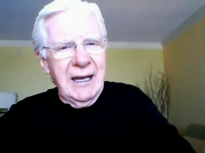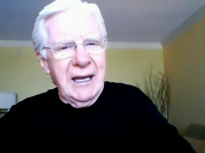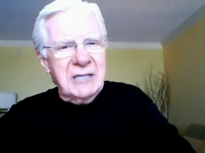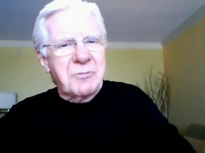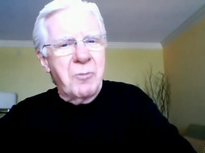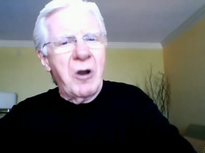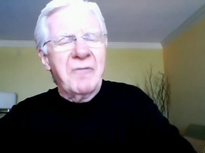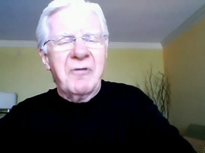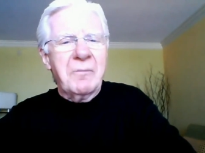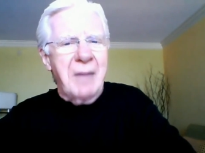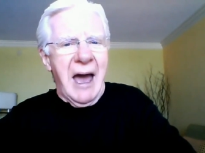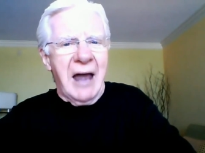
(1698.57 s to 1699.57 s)
it's more
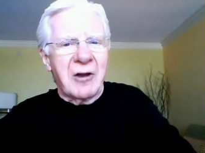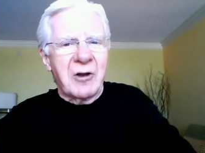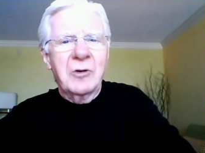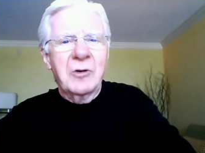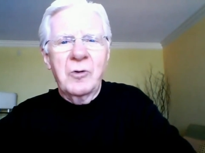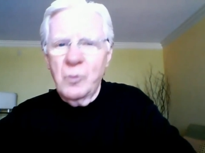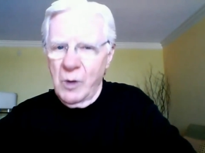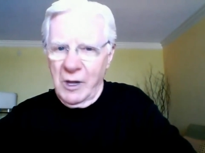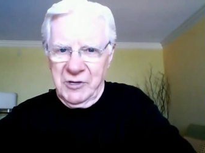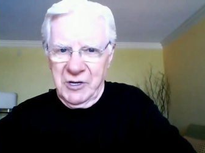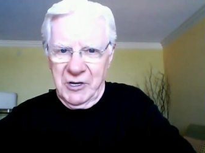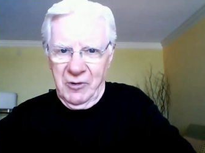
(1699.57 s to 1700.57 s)
of a matter,
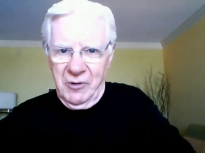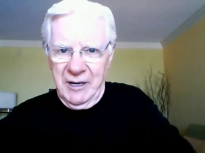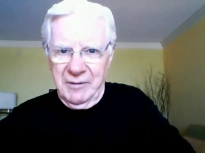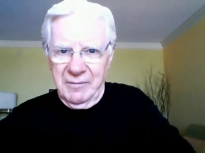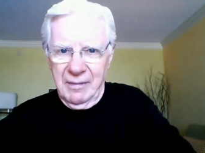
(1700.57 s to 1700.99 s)
will you do it?